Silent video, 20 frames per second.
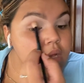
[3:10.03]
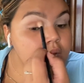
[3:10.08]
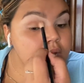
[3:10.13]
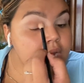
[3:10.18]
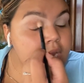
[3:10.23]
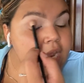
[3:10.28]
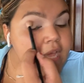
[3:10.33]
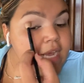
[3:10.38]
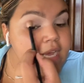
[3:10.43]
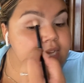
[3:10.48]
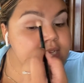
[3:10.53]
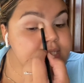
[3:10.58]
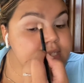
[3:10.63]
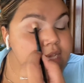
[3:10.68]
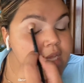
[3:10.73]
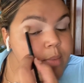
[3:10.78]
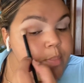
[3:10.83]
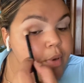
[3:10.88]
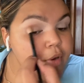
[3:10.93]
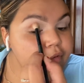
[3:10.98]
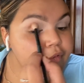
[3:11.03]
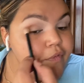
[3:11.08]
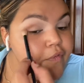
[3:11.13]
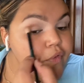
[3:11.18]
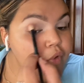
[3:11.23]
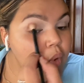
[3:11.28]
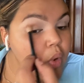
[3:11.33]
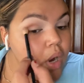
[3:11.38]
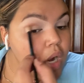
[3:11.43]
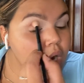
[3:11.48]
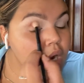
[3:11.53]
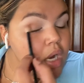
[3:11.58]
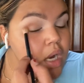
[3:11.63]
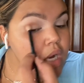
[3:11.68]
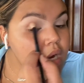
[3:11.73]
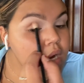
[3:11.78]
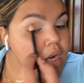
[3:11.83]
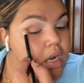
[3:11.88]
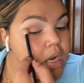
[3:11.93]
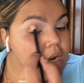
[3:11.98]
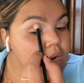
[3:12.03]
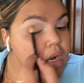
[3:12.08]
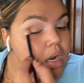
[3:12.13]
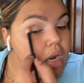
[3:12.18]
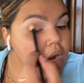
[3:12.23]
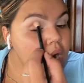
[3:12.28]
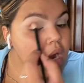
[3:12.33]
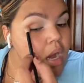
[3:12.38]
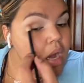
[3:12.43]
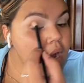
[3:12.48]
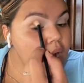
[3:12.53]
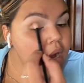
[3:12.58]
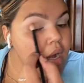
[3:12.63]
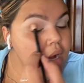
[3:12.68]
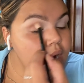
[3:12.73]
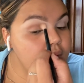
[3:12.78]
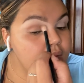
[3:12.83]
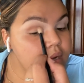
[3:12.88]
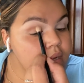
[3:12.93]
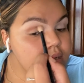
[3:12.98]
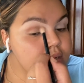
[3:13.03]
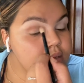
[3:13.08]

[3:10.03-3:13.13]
like I said before, I